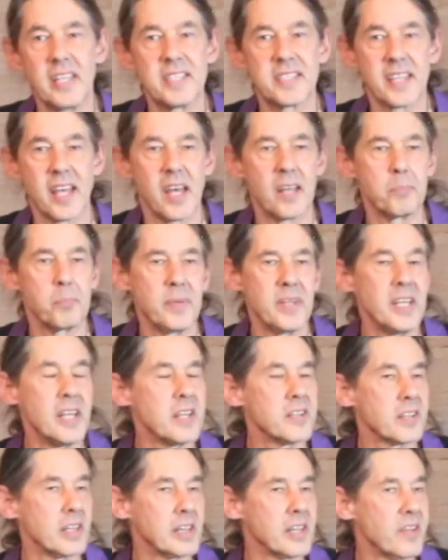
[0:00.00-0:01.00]
He sat
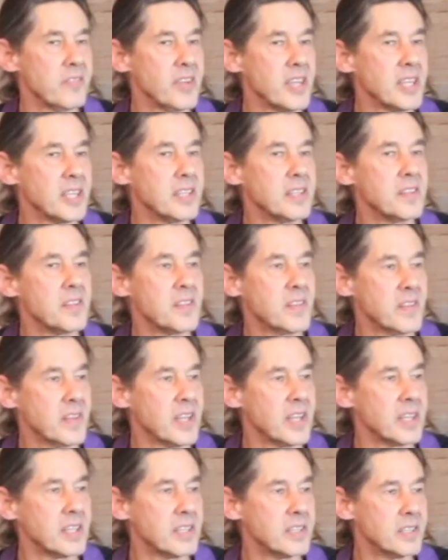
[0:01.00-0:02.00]
beneath a living
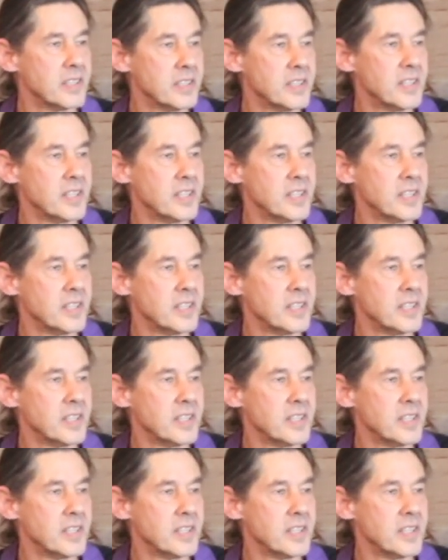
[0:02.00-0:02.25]
thing.